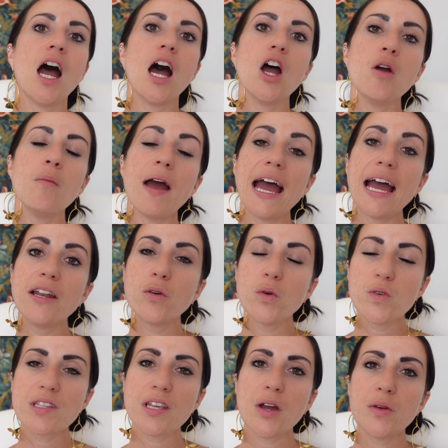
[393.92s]
And
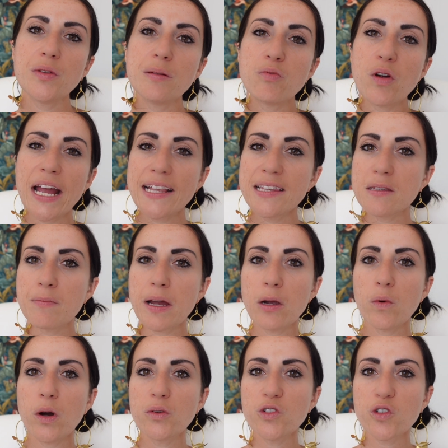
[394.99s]
also the brands may
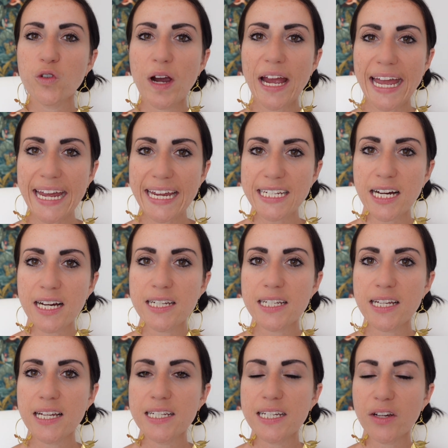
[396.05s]
well trade
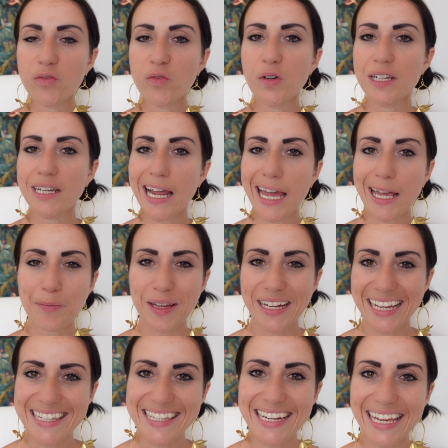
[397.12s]
under a different name in
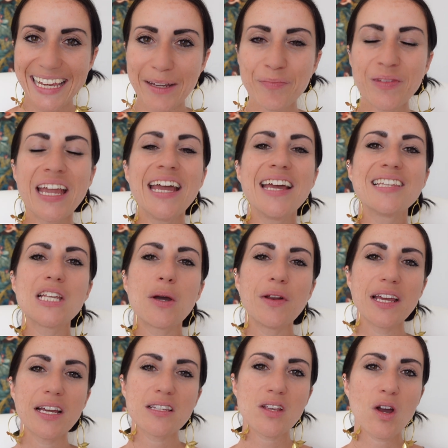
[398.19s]
Italy. So an
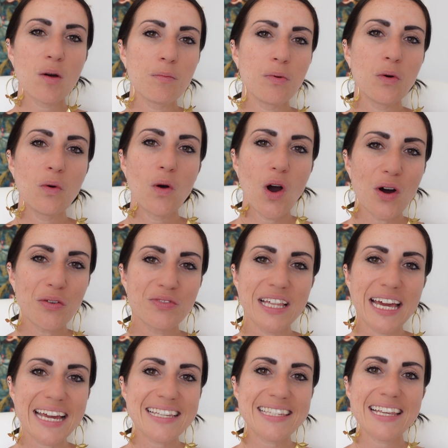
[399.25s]
example of
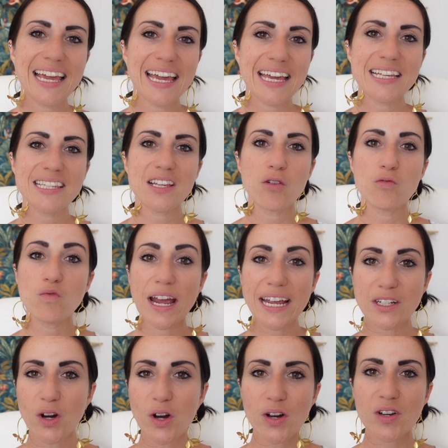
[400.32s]
this is
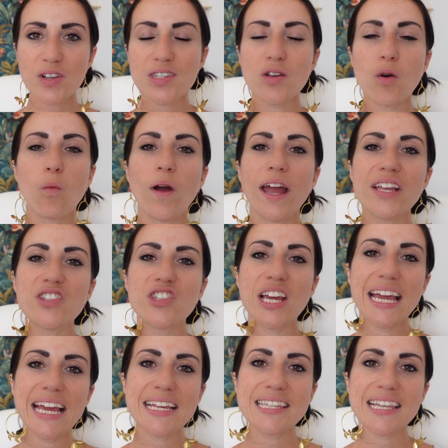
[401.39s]
Radox, which
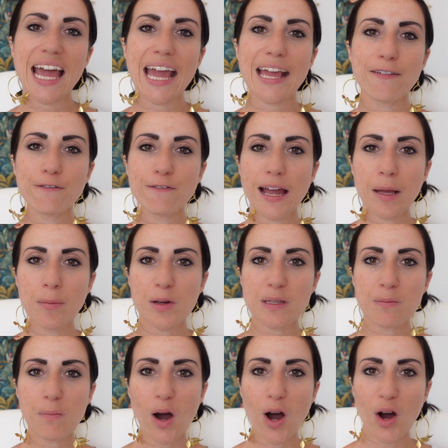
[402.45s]
is a famous
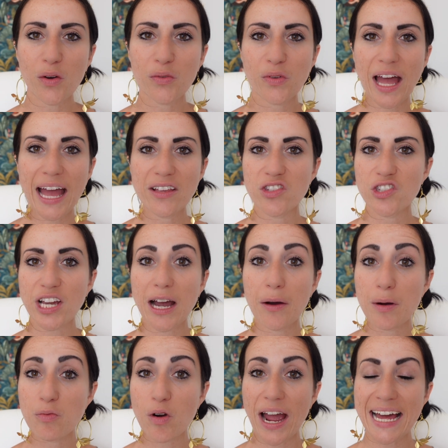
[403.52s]
bath and
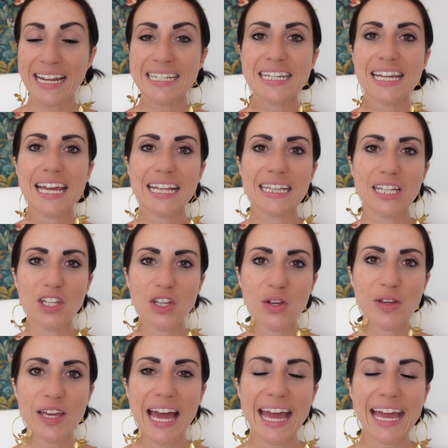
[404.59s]
shower brand in the
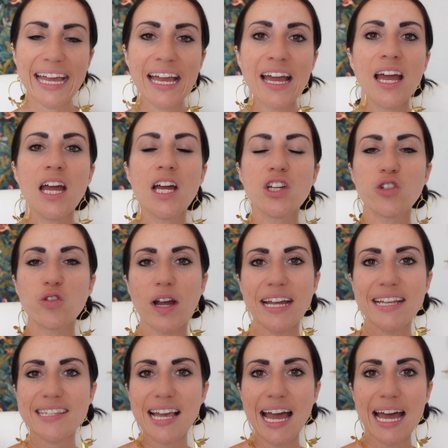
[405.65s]
UK,
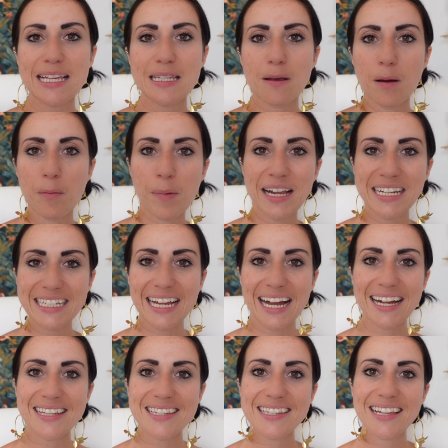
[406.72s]
trades as
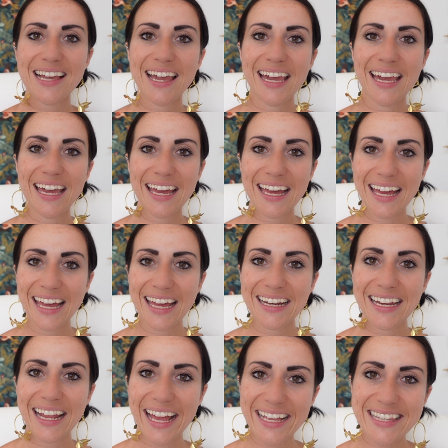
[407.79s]
Adidas here
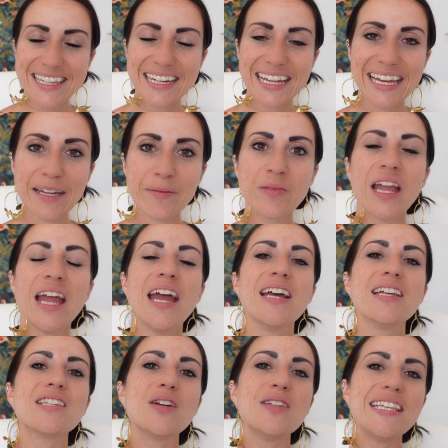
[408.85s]
in Italy.
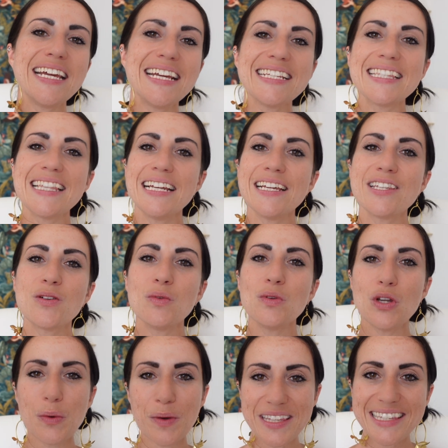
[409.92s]
So these are the little
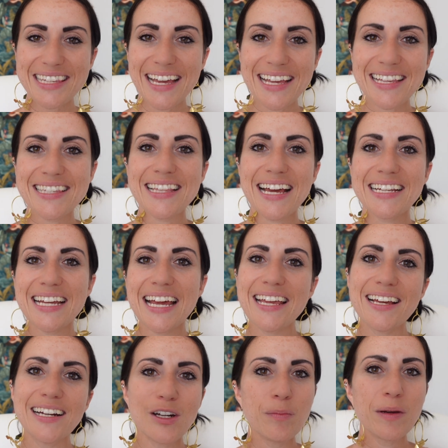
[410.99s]
nuances that
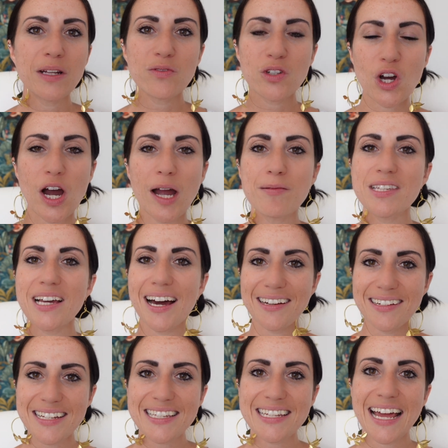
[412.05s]
take a little bit of time to
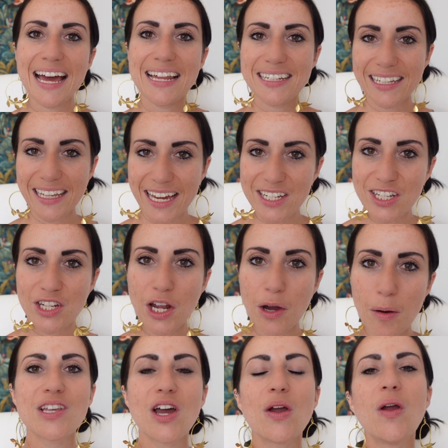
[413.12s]
understand and get to
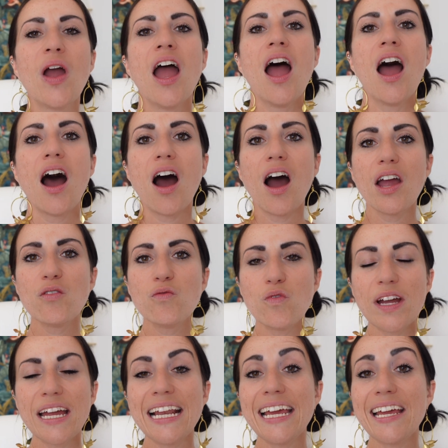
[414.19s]
know. So I
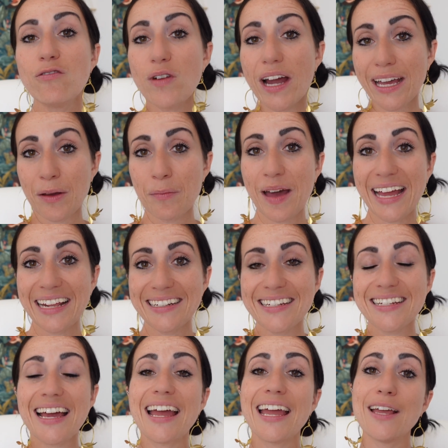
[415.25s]
really
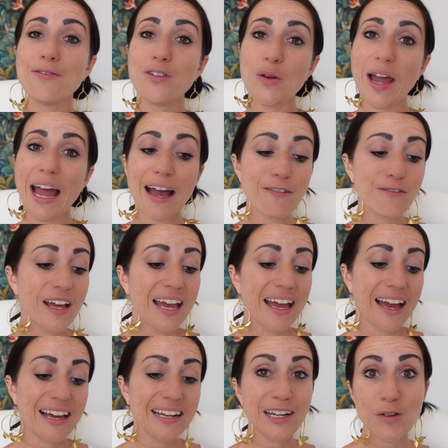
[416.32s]
recommend, if you have
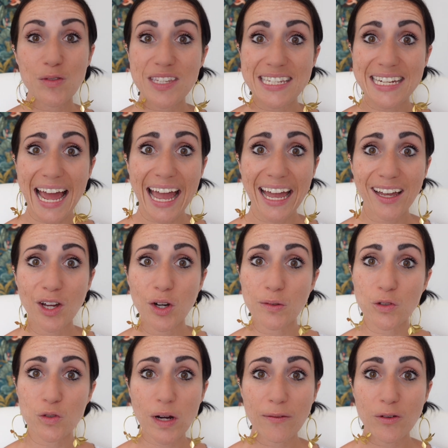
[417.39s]
a little stack
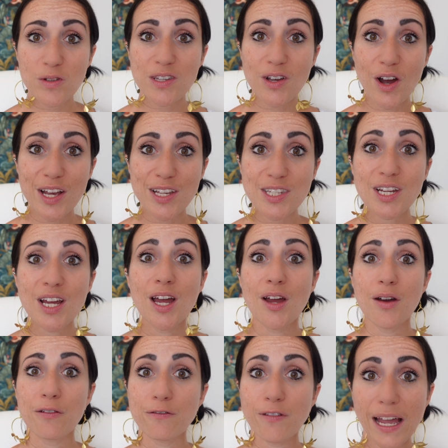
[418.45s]
of travel-sized
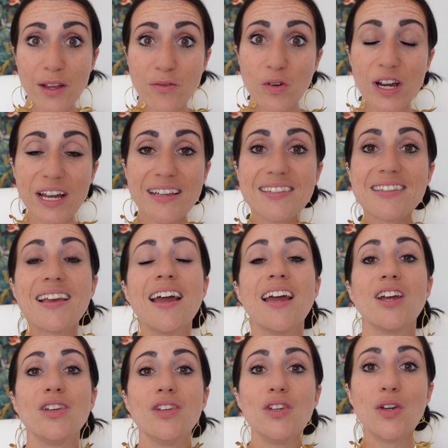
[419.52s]
favorites,
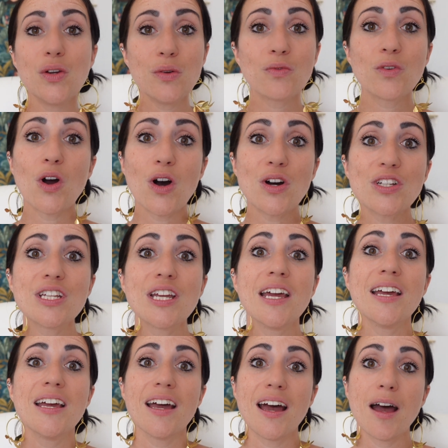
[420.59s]
you've got
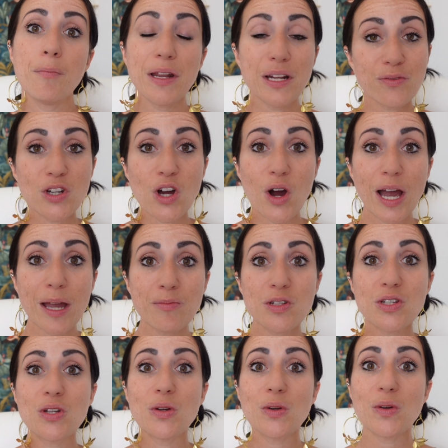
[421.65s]
a bit of time
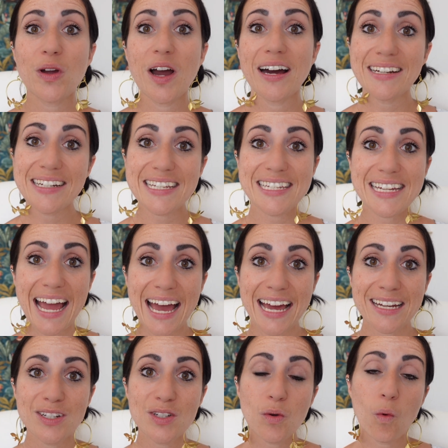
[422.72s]
to
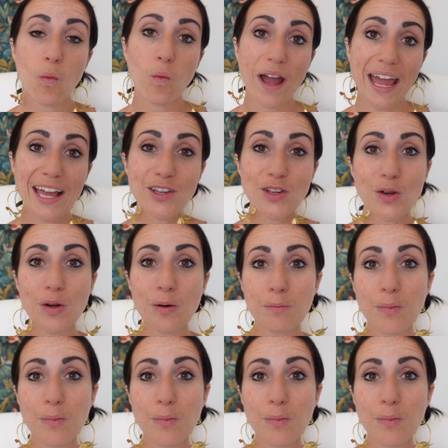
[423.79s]
understand where you can